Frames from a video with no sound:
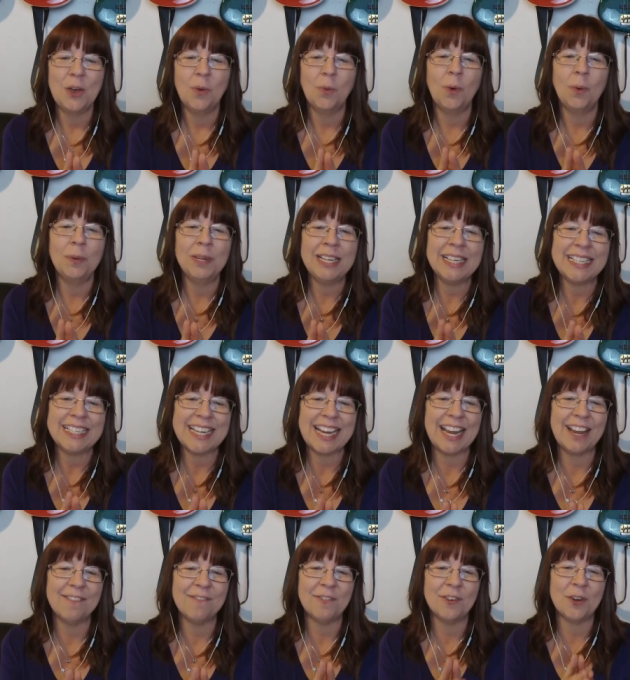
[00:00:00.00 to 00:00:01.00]
what would it
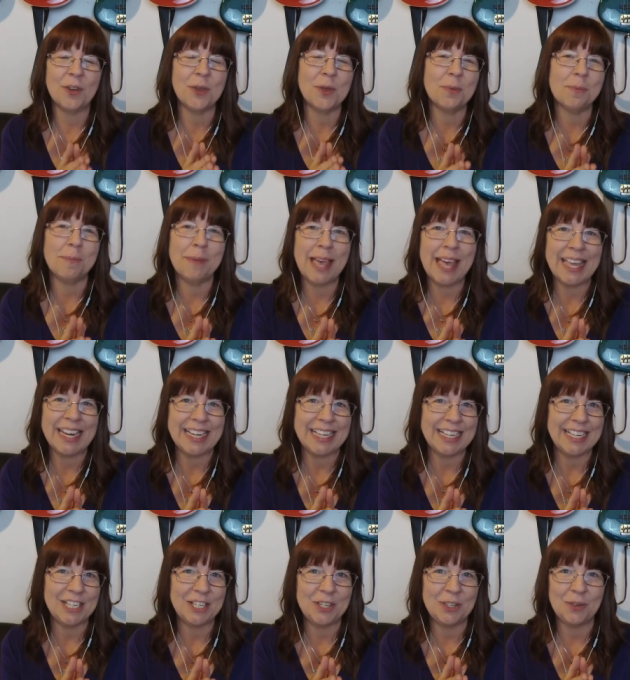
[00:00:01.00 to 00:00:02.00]
take for
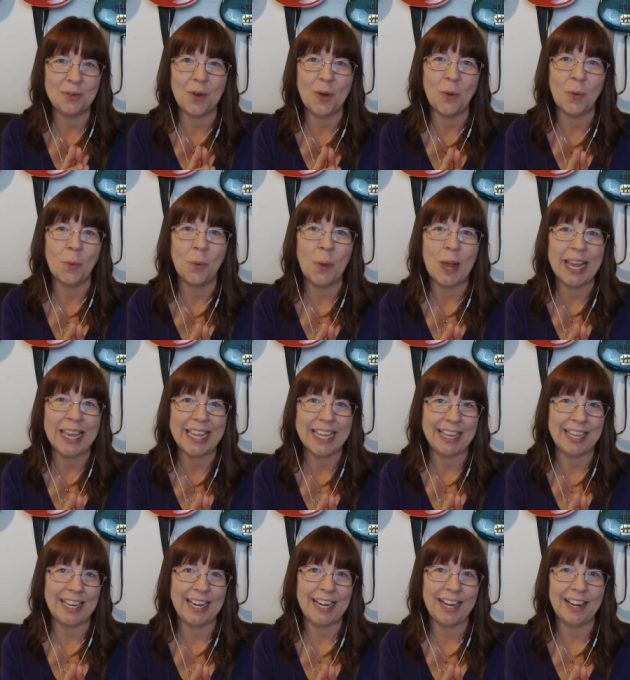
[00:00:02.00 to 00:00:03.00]
humanity to
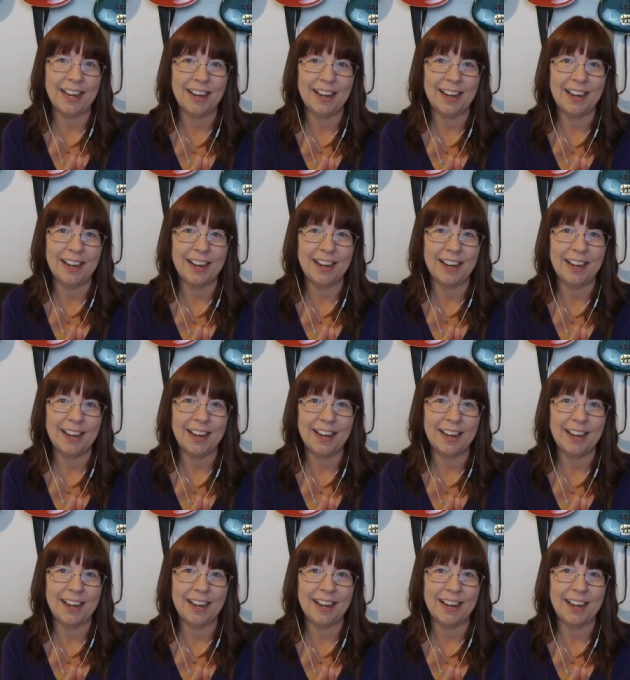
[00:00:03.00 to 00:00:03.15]
awaken?